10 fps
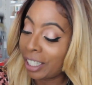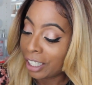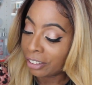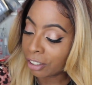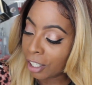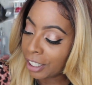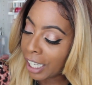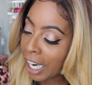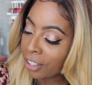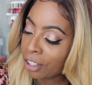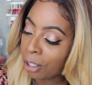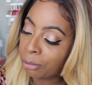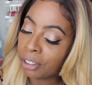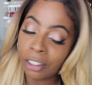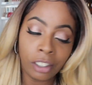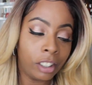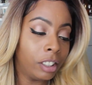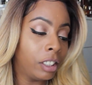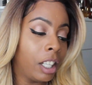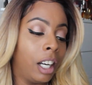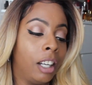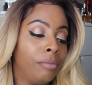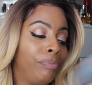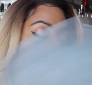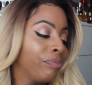So on that note, this just um